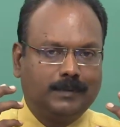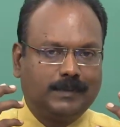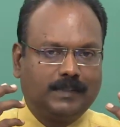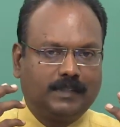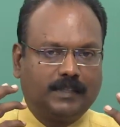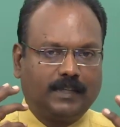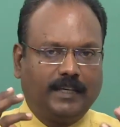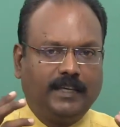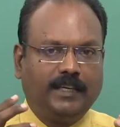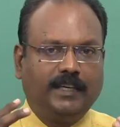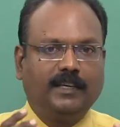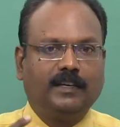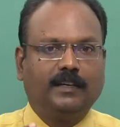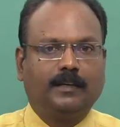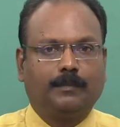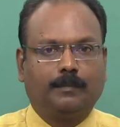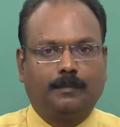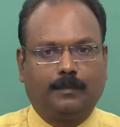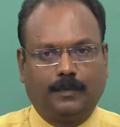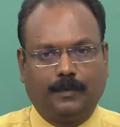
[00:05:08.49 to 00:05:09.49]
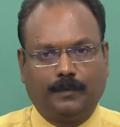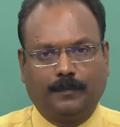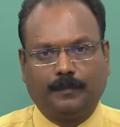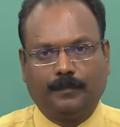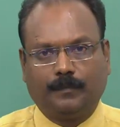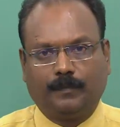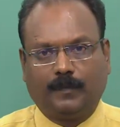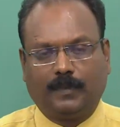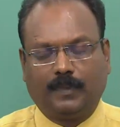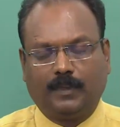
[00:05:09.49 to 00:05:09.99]
psyche up,
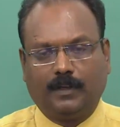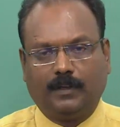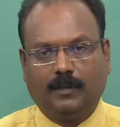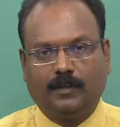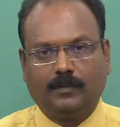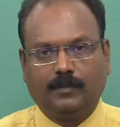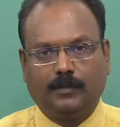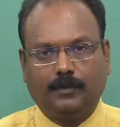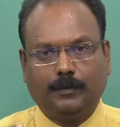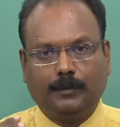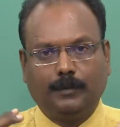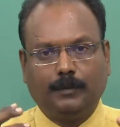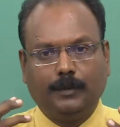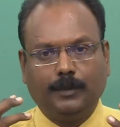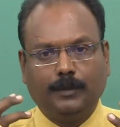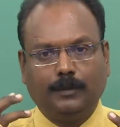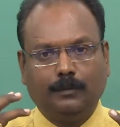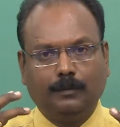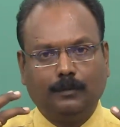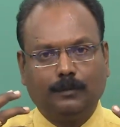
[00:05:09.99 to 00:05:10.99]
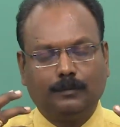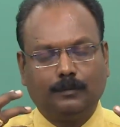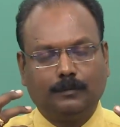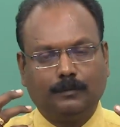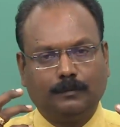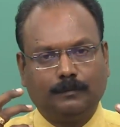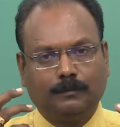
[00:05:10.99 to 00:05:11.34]
that is you need to